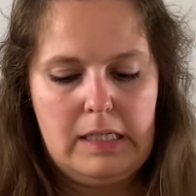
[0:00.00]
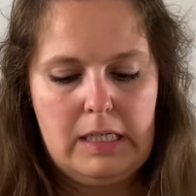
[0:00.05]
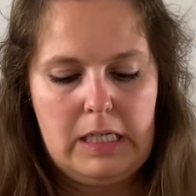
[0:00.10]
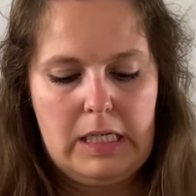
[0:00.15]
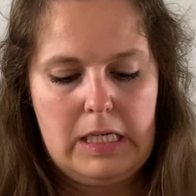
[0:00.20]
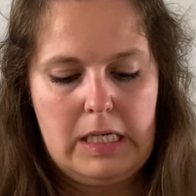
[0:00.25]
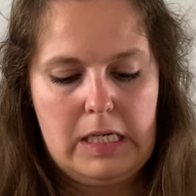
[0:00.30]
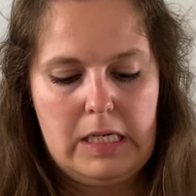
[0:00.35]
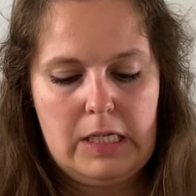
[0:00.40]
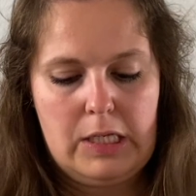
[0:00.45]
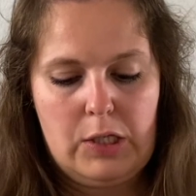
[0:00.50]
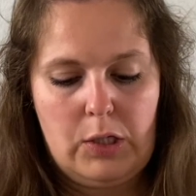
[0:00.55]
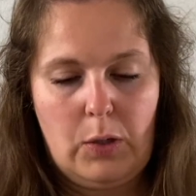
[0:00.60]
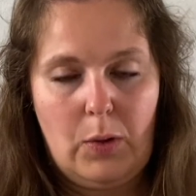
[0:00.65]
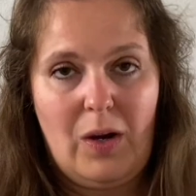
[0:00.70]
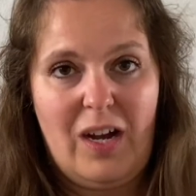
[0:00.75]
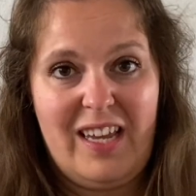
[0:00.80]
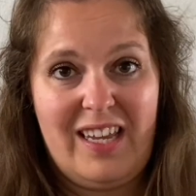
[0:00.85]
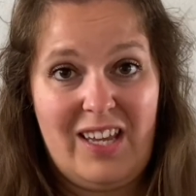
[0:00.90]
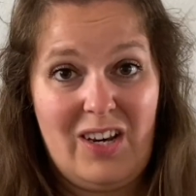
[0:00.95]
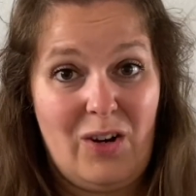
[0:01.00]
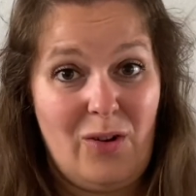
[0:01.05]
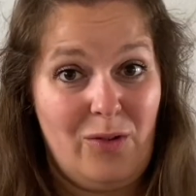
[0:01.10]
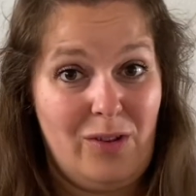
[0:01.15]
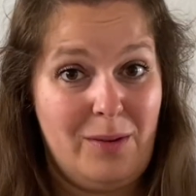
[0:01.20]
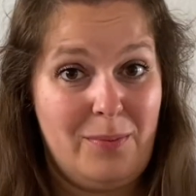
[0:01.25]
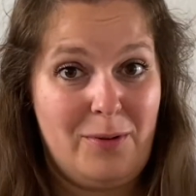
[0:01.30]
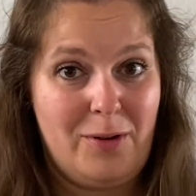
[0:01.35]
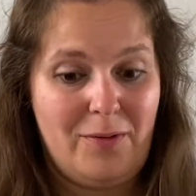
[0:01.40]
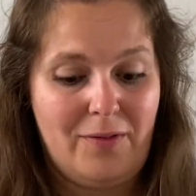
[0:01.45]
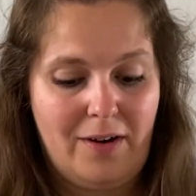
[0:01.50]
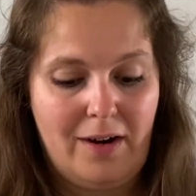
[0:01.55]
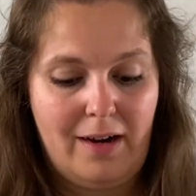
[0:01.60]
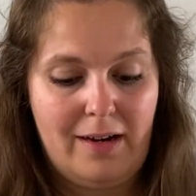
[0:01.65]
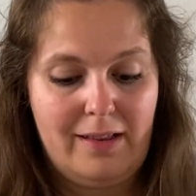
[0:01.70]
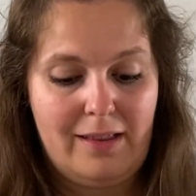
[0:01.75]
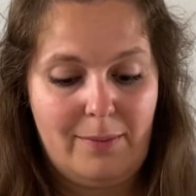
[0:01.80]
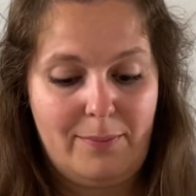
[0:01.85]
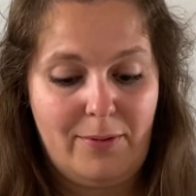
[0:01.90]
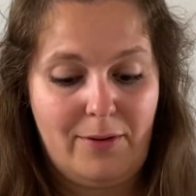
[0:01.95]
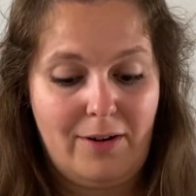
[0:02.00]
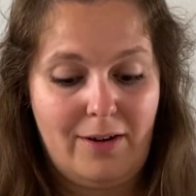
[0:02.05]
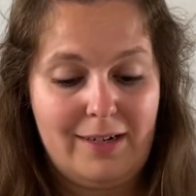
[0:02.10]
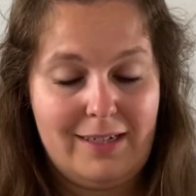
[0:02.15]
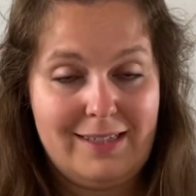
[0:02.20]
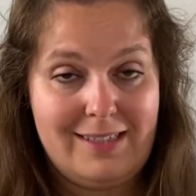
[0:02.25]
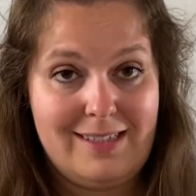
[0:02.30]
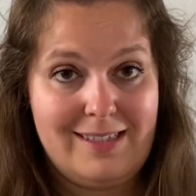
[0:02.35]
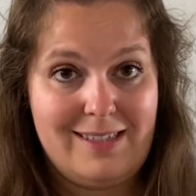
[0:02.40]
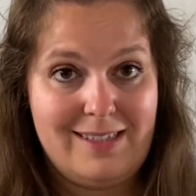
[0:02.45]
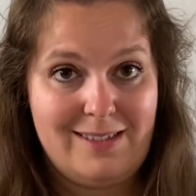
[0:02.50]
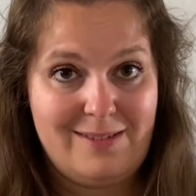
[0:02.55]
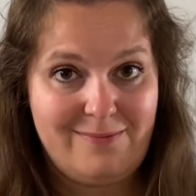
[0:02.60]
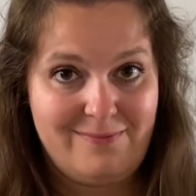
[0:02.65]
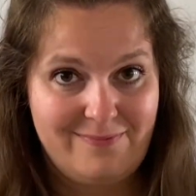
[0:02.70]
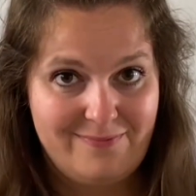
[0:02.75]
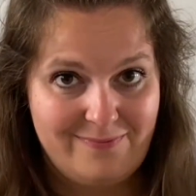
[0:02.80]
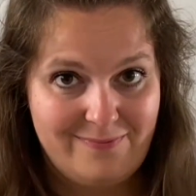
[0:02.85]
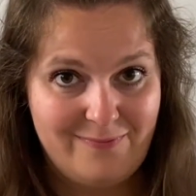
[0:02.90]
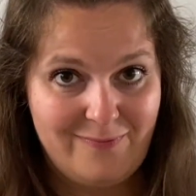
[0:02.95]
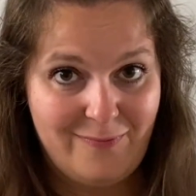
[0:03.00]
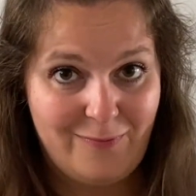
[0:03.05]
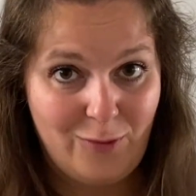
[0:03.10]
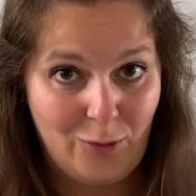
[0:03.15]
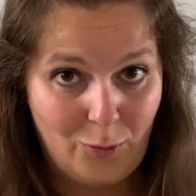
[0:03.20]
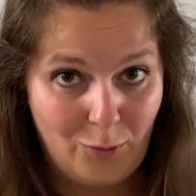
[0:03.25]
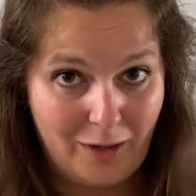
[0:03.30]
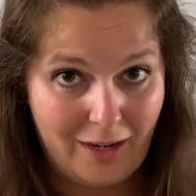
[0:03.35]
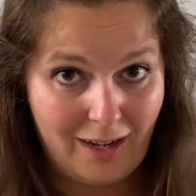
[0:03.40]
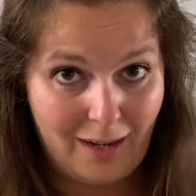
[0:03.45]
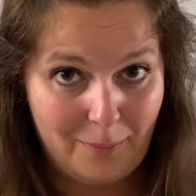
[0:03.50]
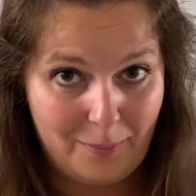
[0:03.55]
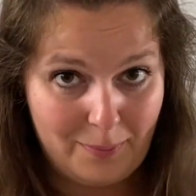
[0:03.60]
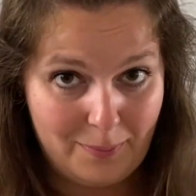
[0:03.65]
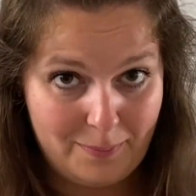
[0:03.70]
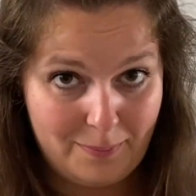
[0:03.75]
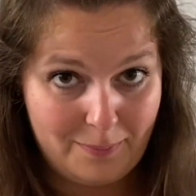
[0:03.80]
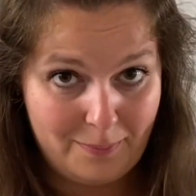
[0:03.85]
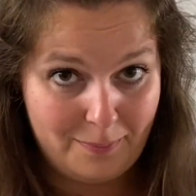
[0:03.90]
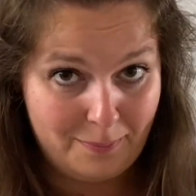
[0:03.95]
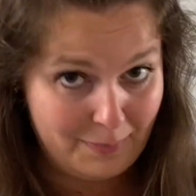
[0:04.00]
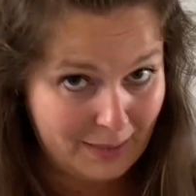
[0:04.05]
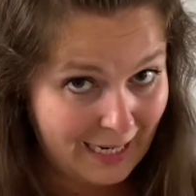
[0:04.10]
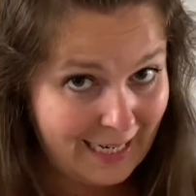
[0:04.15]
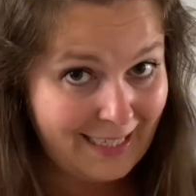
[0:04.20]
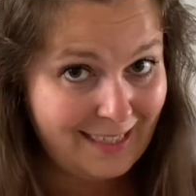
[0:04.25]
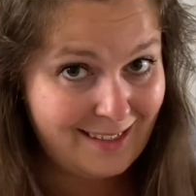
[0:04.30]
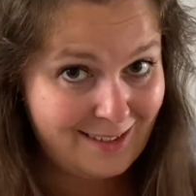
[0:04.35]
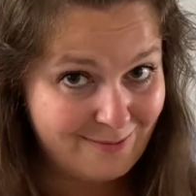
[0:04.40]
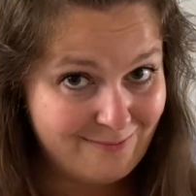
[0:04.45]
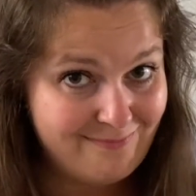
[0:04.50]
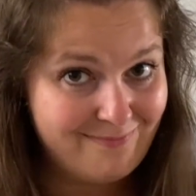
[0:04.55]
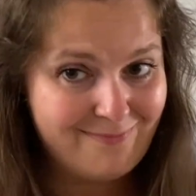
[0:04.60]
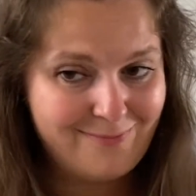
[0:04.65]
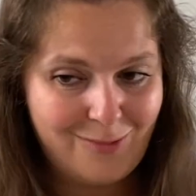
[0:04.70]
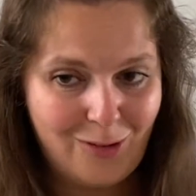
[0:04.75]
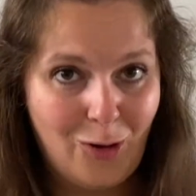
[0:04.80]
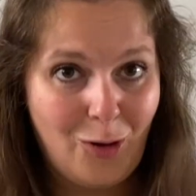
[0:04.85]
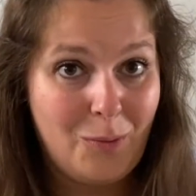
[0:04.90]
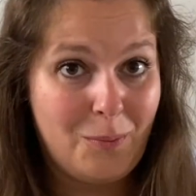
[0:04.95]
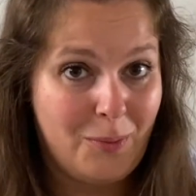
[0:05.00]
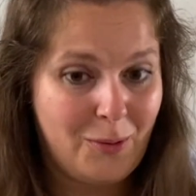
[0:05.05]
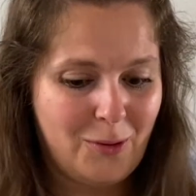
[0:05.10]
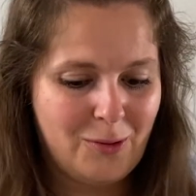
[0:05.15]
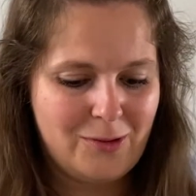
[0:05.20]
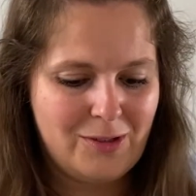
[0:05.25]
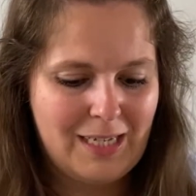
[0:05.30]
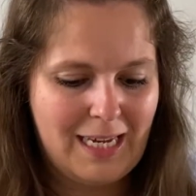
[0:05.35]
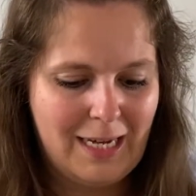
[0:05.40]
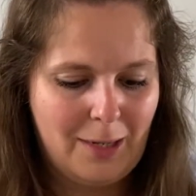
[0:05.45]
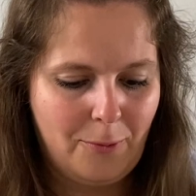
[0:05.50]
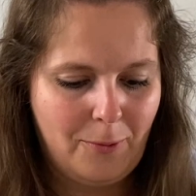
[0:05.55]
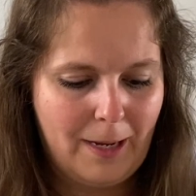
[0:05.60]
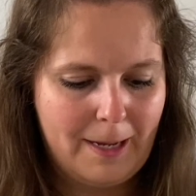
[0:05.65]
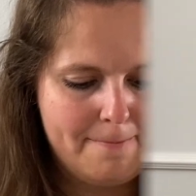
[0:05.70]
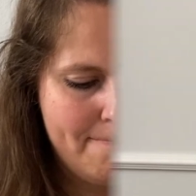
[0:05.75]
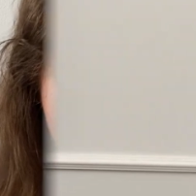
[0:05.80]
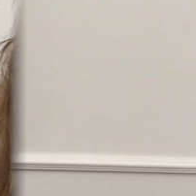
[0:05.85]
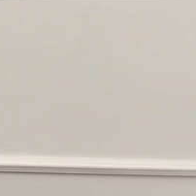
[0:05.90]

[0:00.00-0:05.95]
And so I can only provide the price for what I paid or bought anyway.